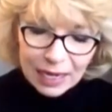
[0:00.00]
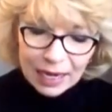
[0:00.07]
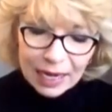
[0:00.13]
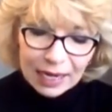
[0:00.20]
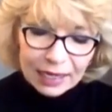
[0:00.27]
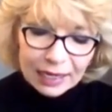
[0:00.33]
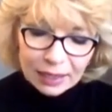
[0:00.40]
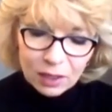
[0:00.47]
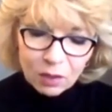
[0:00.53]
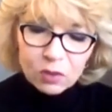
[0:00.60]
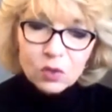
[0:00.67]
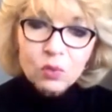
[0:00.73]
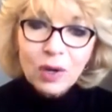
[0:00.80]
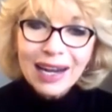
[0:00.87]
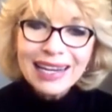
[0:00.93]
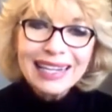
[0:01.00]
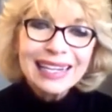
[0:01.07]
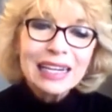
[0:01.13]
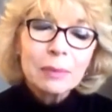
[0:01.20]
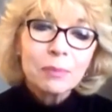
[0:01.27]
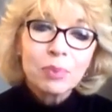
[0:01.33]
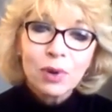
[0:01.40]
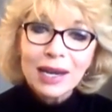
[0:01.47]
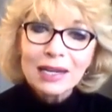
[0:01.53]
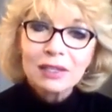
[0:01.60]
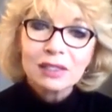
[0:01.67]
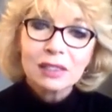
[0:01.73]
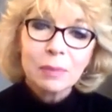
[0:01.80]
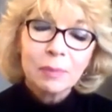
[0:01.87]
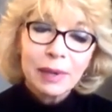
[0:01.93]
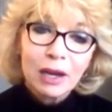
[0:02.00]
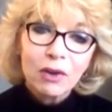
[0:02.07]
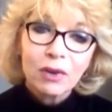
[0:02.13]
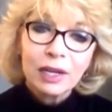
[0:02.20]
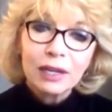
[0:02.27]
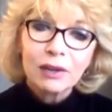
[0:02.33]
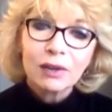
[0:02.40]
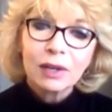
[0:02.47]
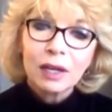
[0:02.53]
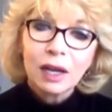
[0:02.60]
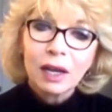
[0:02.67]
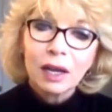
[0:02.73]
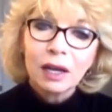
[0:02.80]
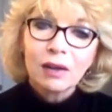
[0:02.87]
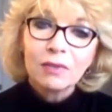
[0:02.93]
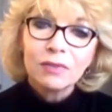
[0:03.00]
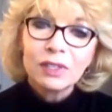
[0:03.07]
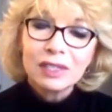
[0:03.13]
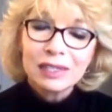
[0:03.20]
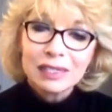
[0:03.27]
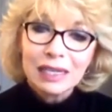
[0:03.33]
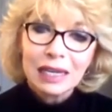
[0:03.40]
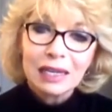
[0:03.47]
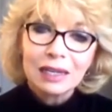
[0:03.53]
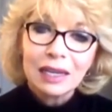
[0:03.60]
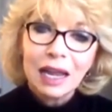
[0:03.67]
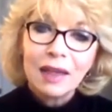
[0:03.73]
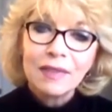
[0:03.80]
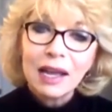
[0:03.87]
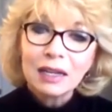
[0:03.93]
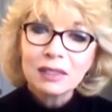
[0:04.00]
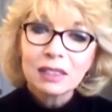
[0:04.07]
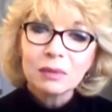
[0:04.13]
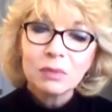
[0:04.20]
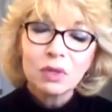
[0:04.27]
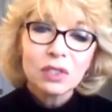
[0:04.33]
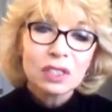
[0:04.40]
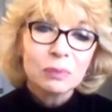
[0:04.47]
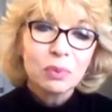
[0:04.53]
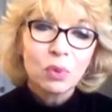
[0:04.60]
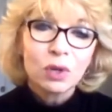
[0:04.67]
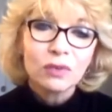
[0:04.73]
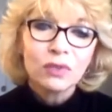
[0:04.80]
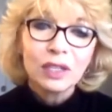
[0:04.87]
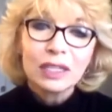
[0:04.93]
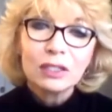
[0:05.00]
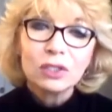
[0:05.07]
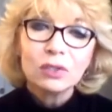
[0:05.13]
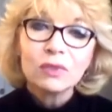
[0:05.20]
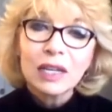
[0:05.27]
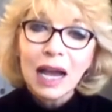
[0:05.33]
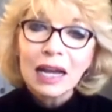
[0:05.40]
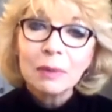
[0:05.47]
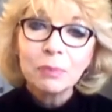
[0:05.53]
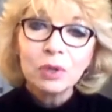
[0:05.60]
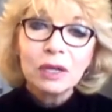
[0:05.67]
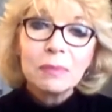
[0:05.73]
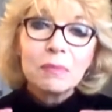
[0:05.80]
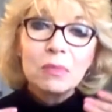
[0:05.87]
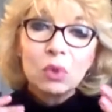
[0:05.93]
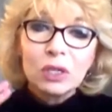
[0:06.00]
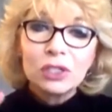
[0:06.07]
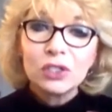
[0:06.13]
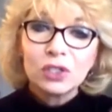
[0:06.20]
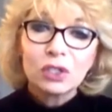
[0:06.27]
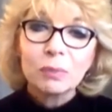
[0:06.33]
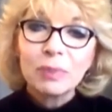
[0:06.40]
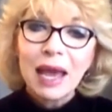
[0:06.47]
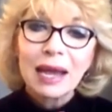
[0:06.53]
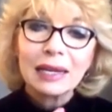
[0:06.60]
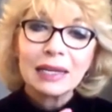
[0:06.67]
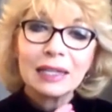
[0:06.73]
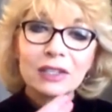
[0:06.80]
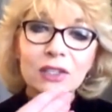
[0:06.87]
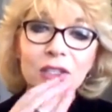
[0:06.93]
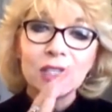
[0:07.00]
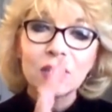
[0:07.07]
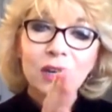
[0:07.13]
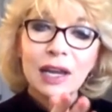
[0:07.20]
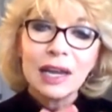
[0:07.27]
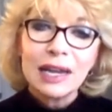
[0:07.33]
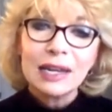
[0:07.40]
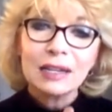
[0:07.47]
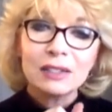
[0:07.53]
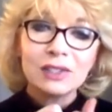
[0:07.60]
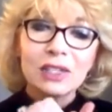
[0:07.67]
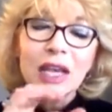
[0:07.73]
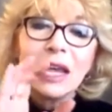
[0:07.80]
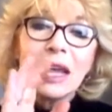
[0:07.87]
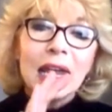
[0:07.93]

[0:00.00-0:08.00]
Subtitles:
And it goes right in, it breaks the barrier of the skin. And that's the most important thing, is you've got to put moisture back into your hands.